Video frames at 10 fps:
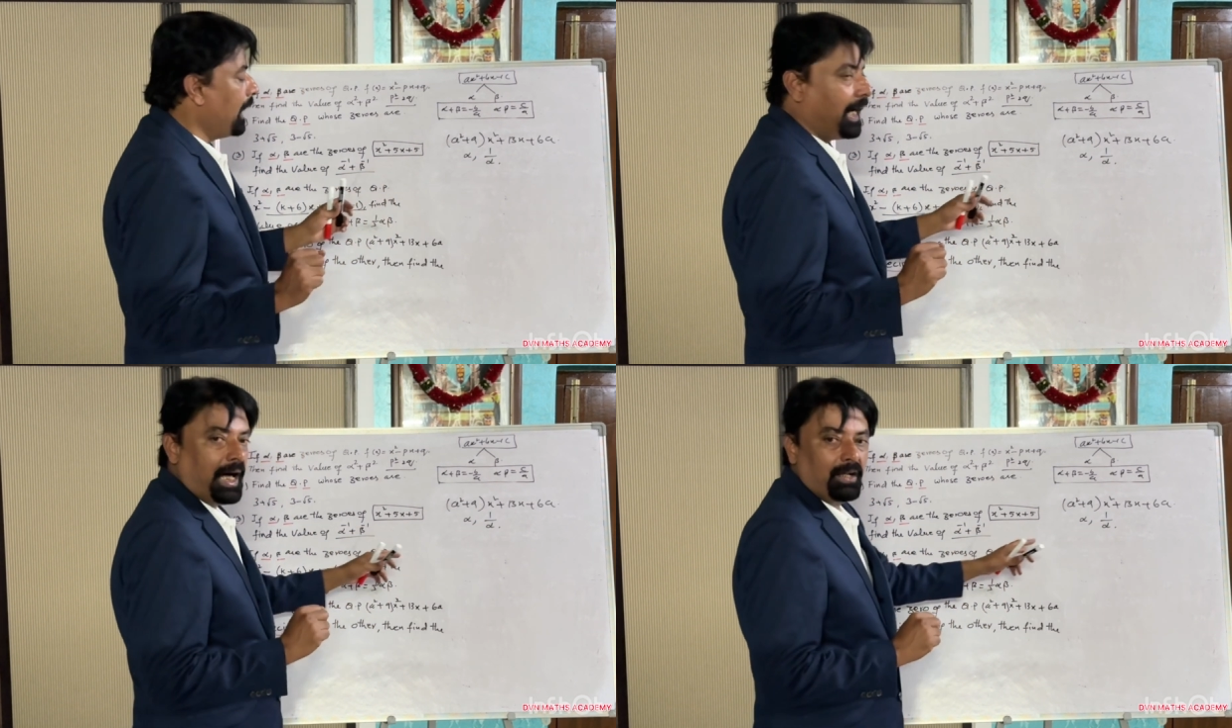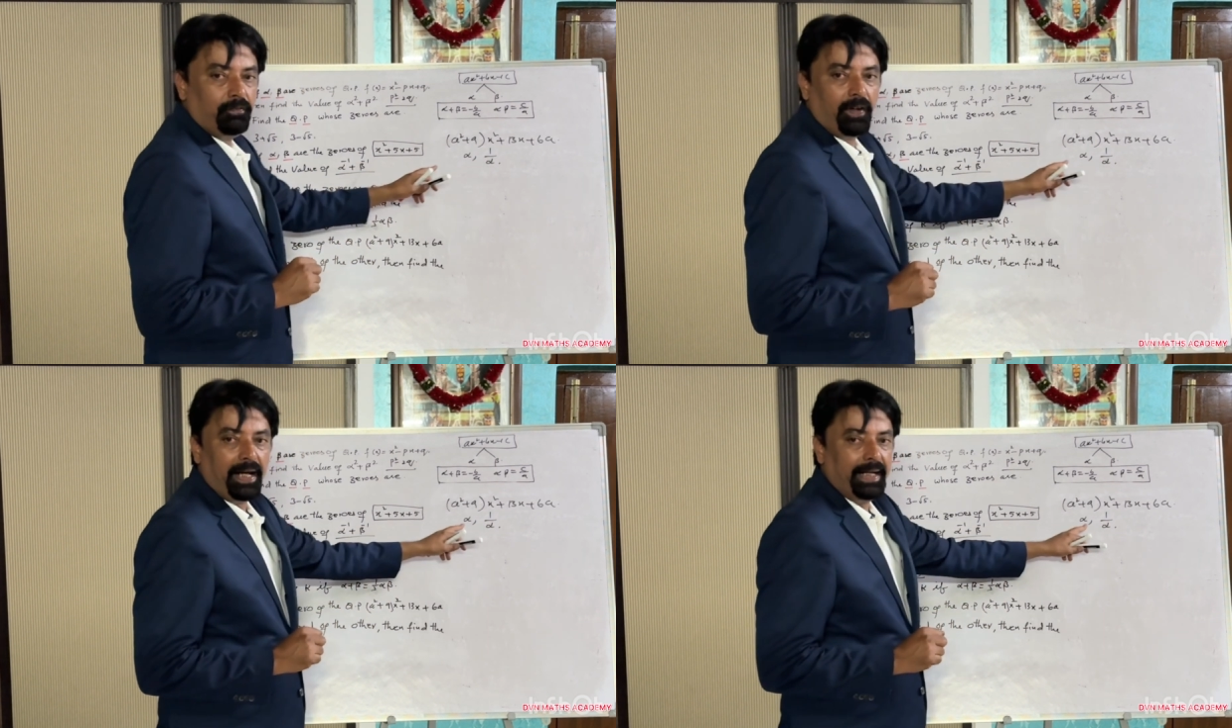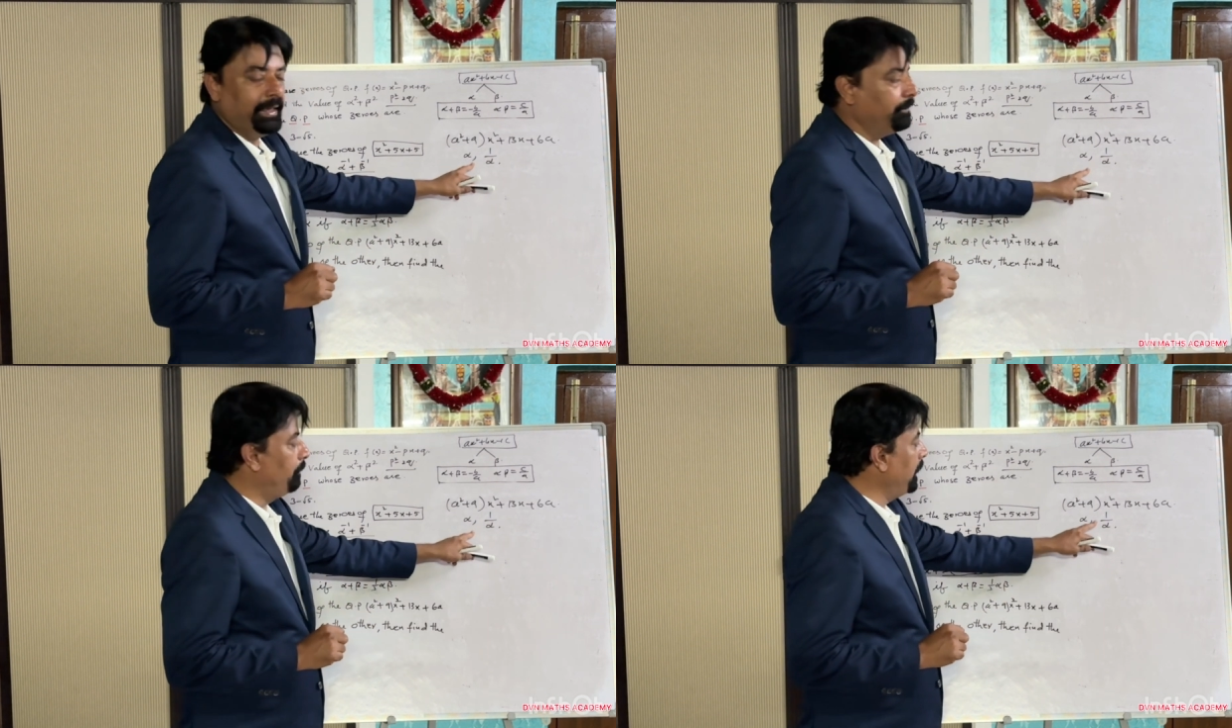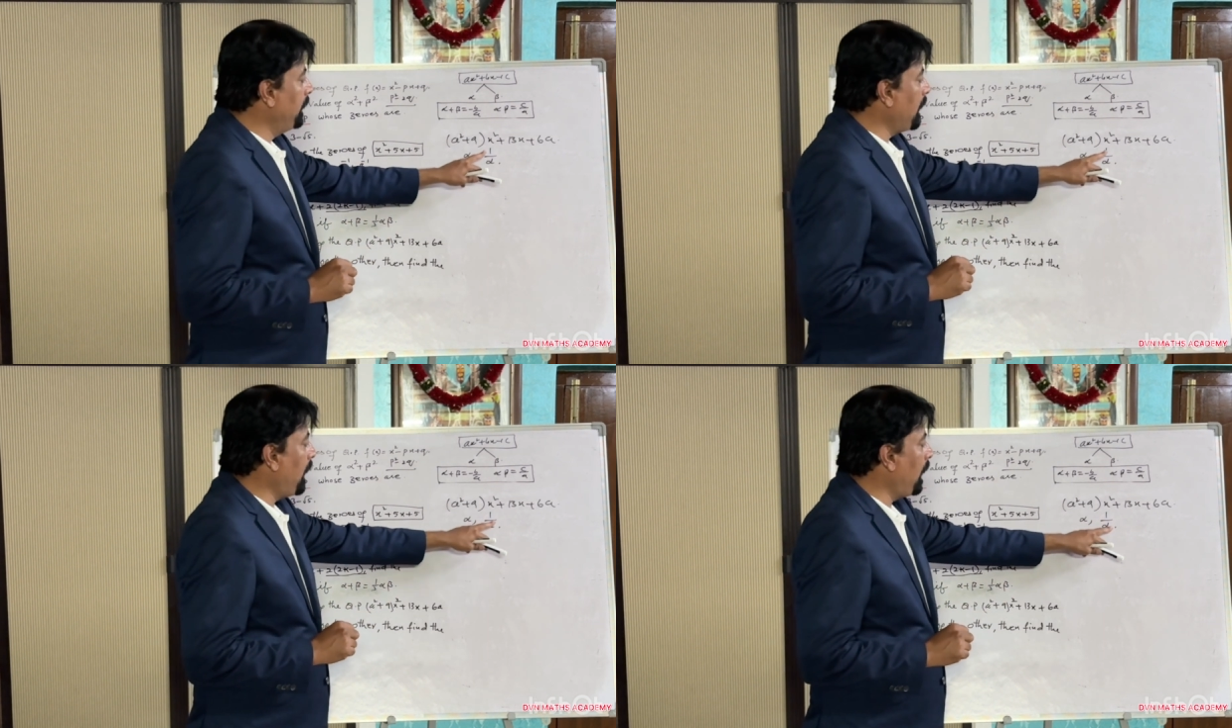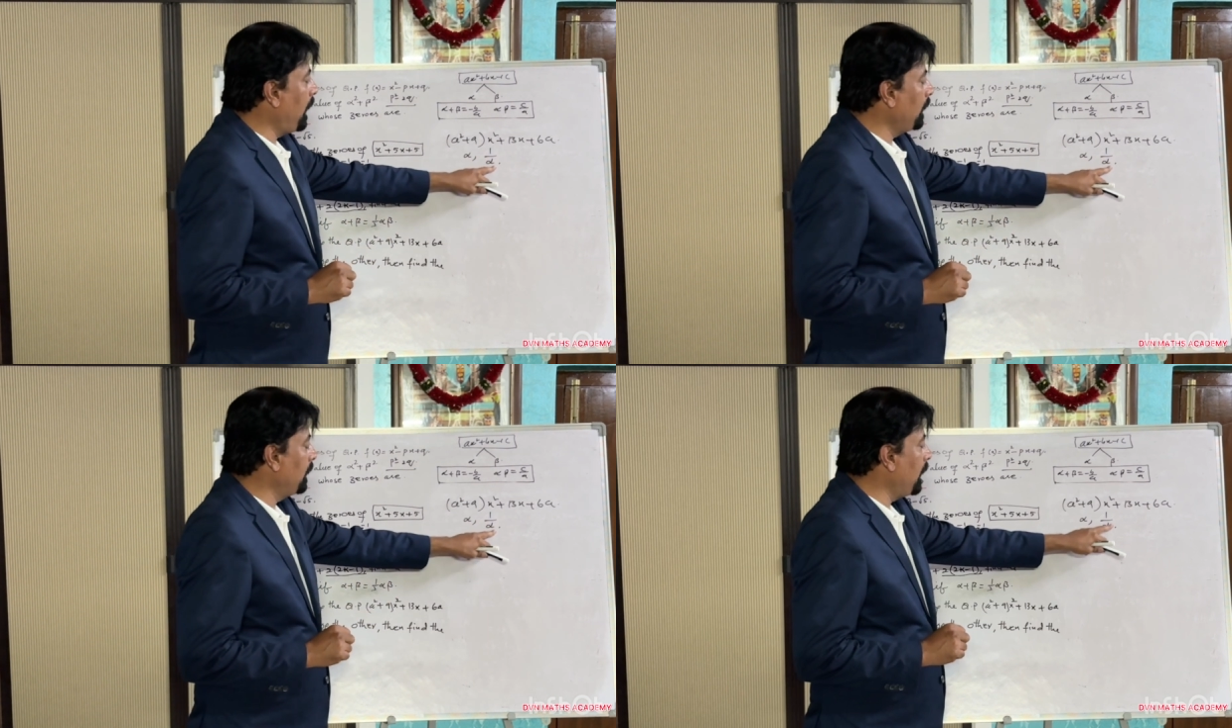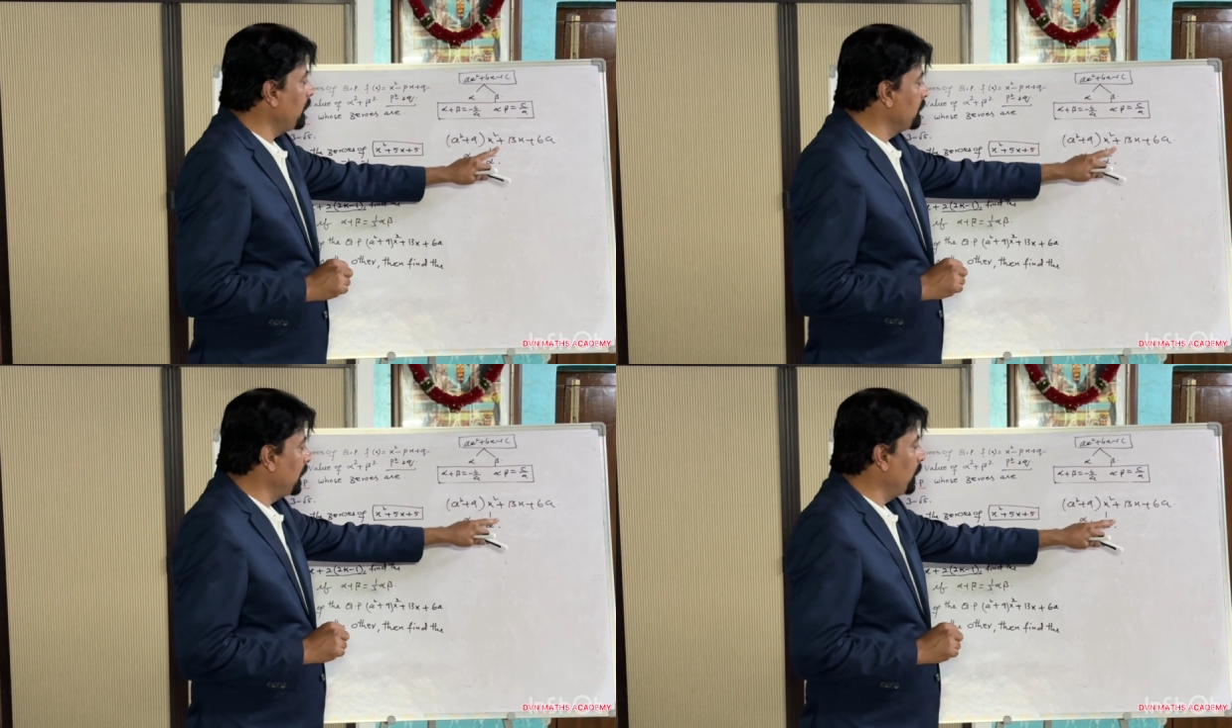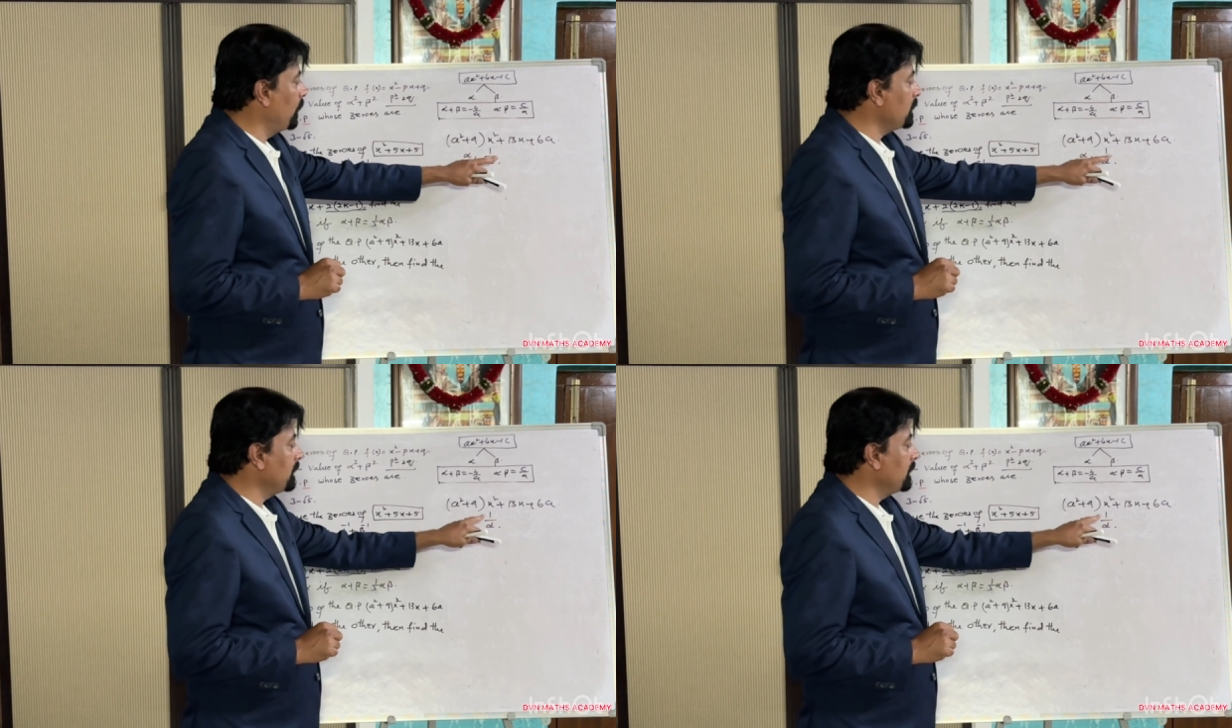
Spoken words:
alpha and beta are the zeros,